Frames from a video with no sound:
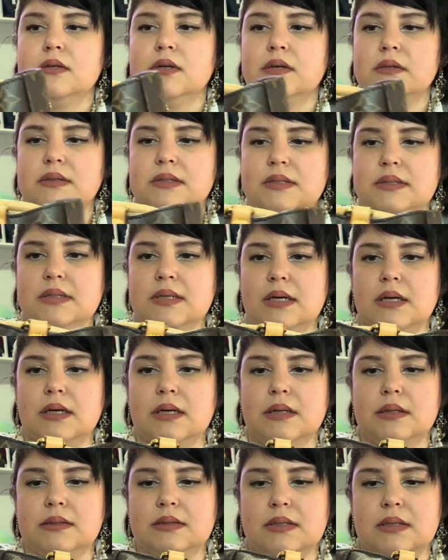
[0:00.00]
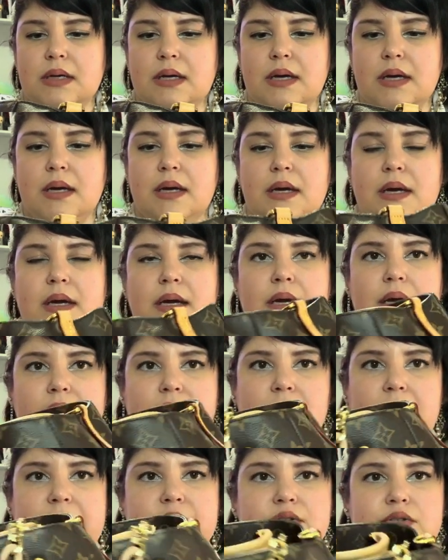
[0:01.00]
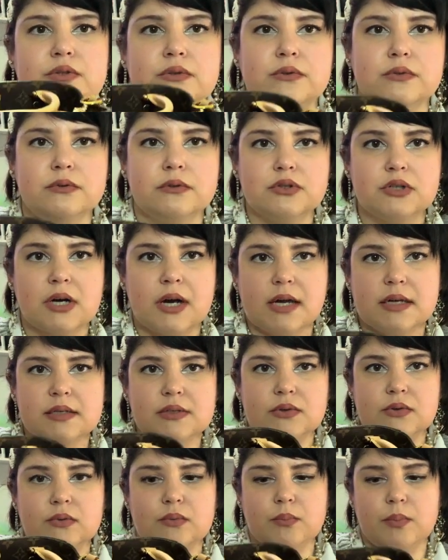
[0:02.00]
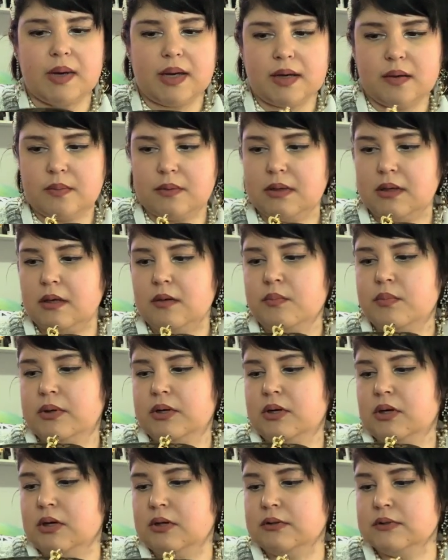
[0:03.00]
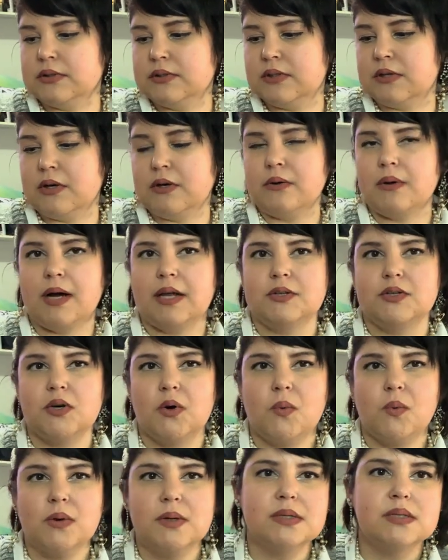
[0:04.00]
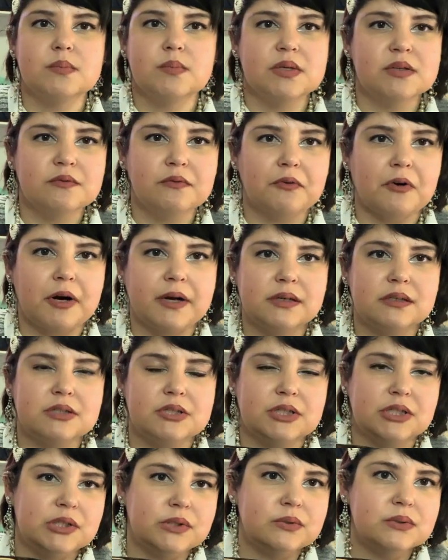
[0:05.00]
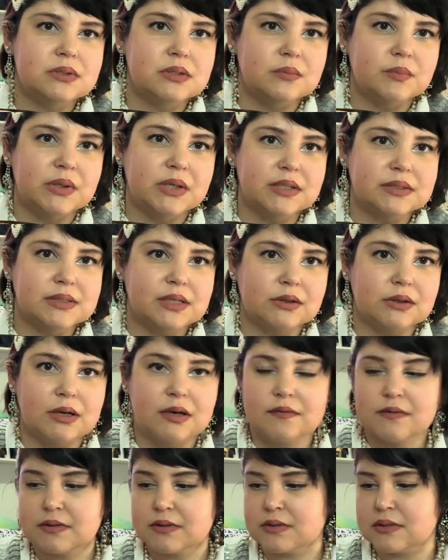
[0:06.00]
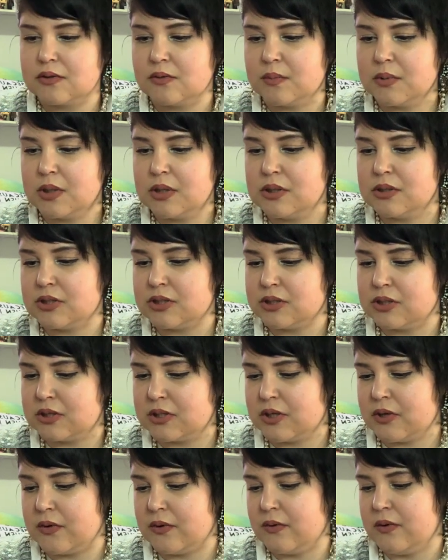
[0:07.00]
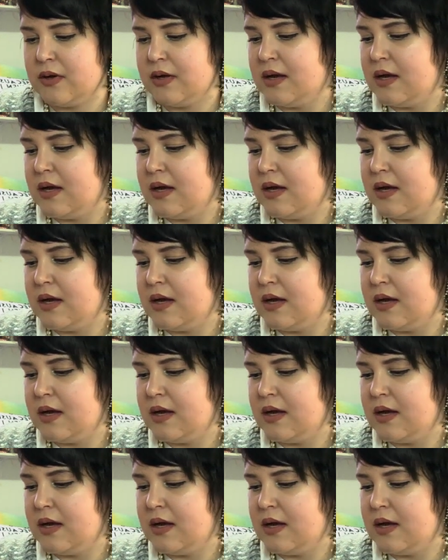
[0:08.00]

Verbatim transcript: on the sides. And I do try to baby it, but also I don't want to be afraid to use it because I love it so much. So